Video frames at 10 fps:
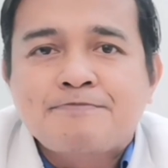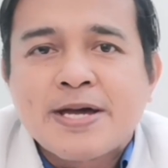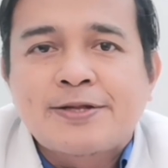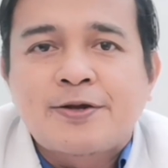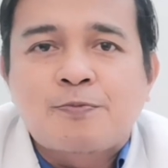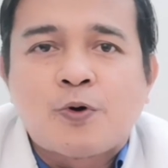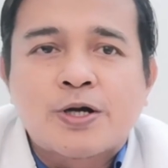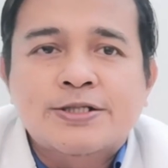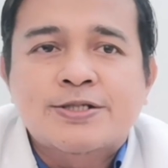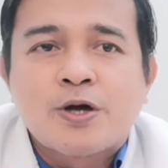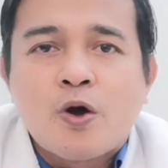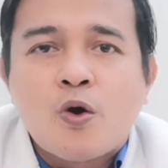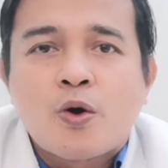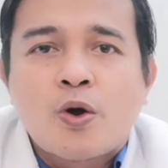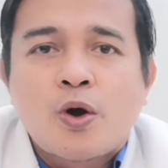many reports
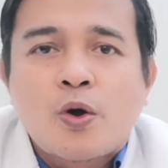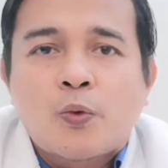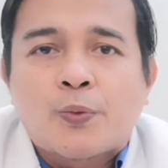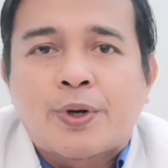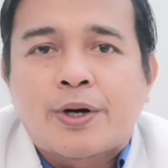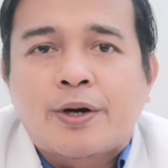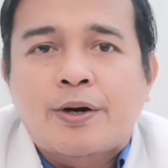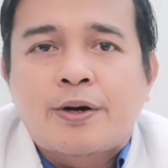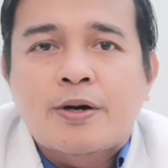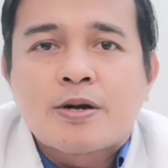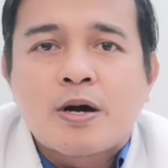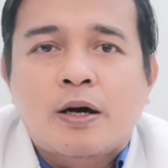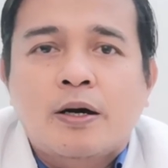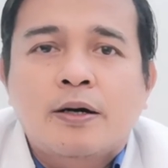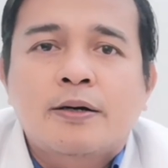were
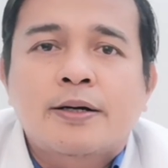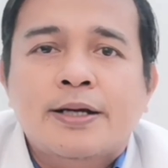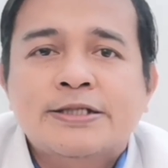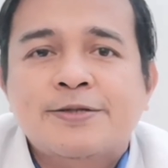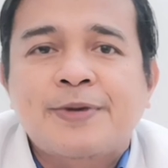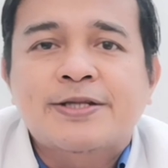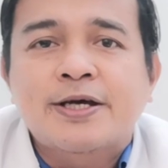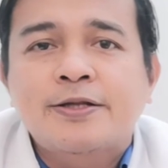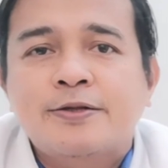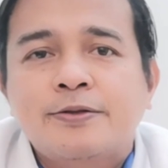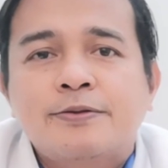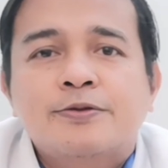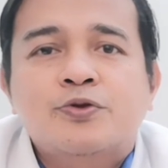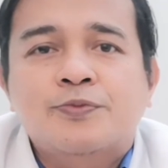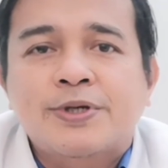estimated
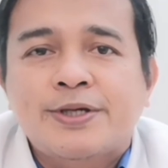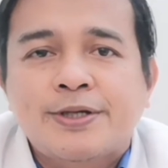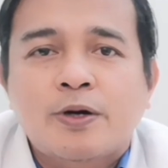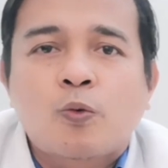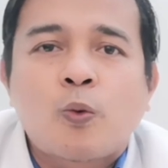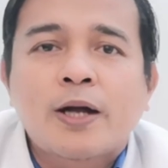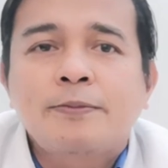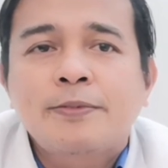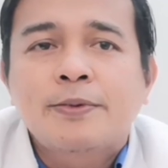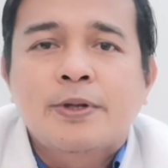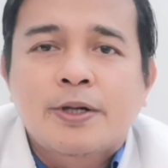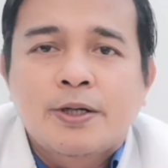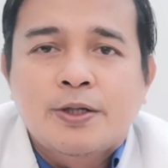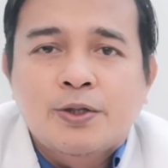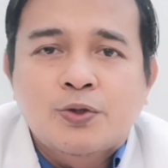to be 1
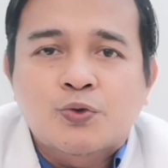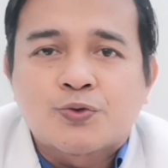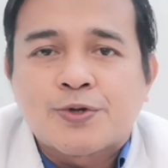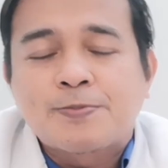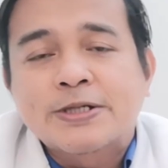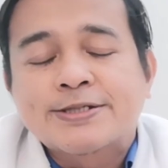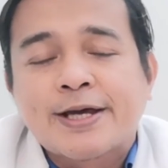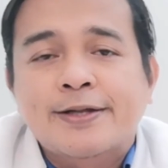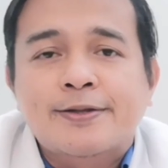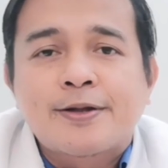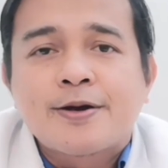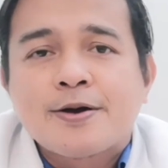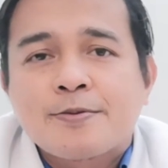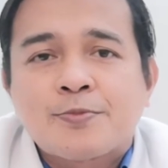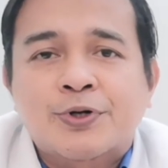to 3%
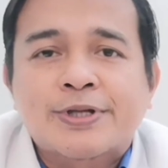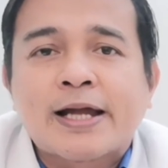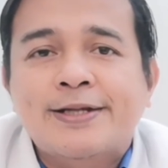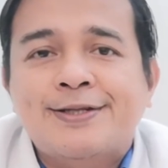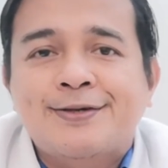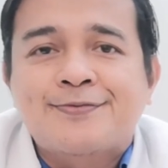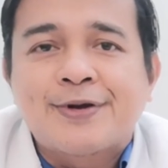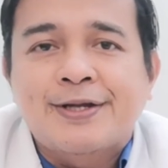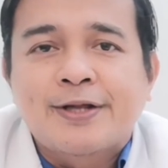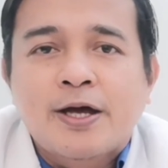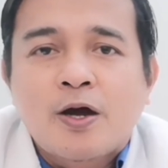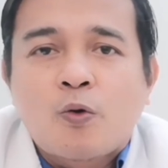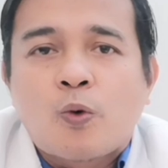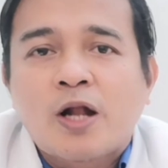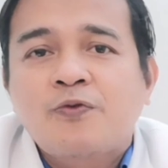mortality rate.
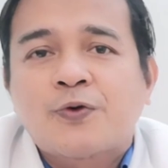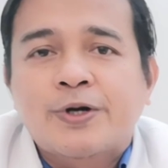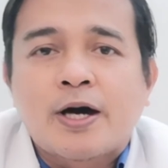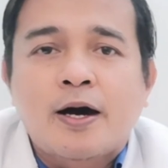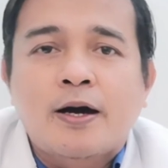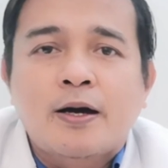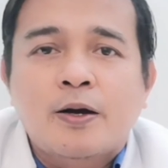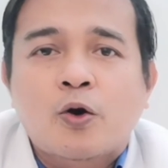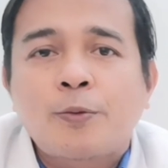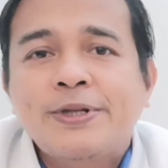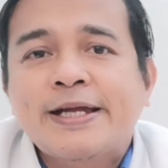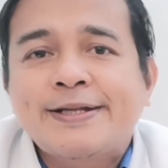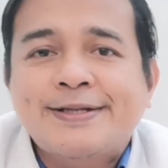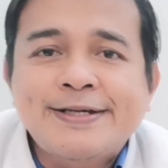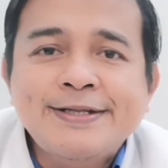While for the
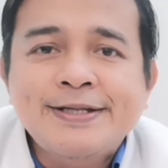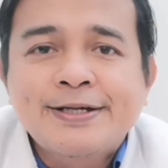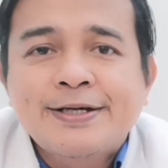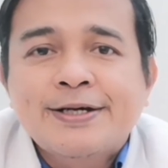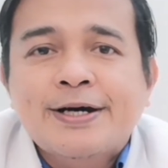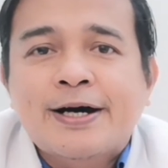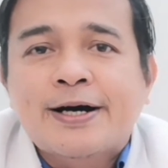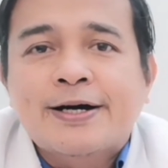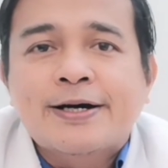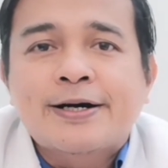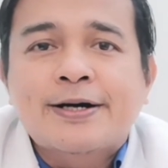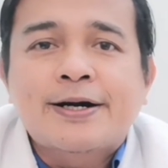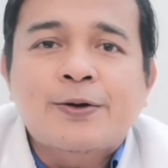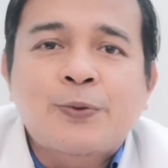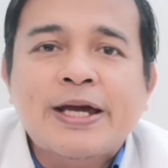COVID-19,
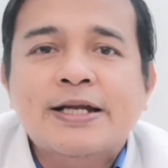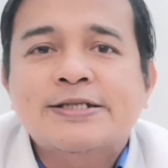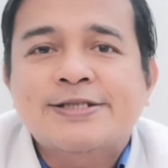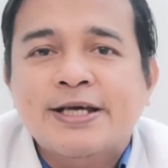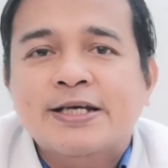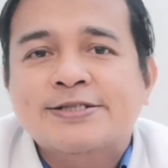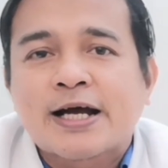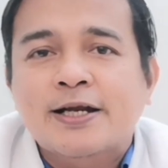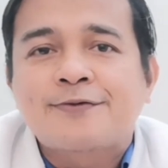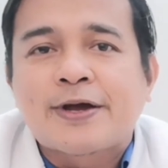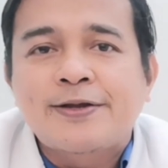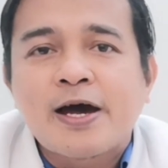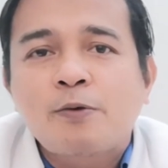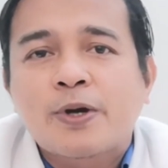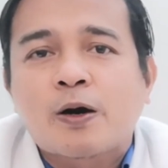we cannot say exactly right
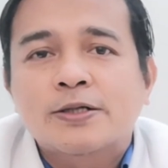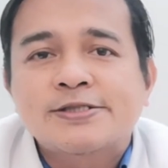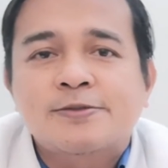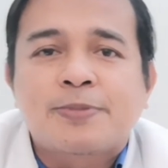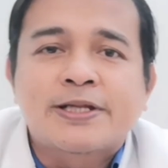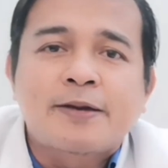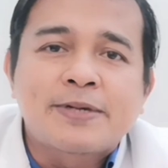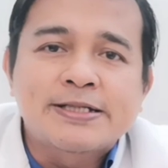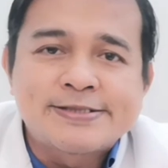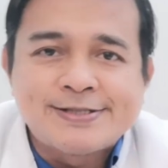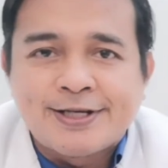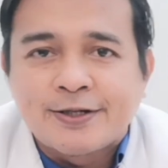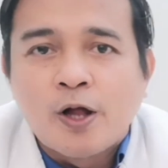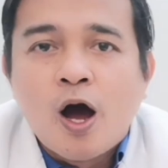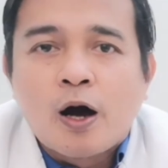now because the pandemic is
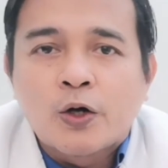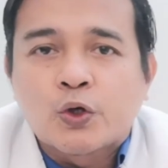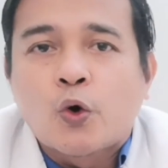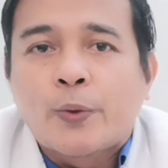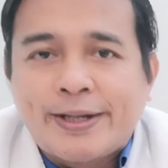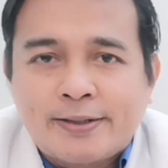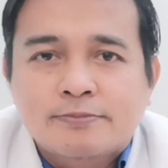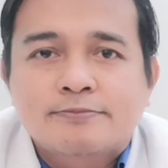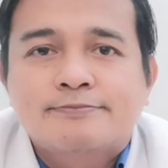still ongoing.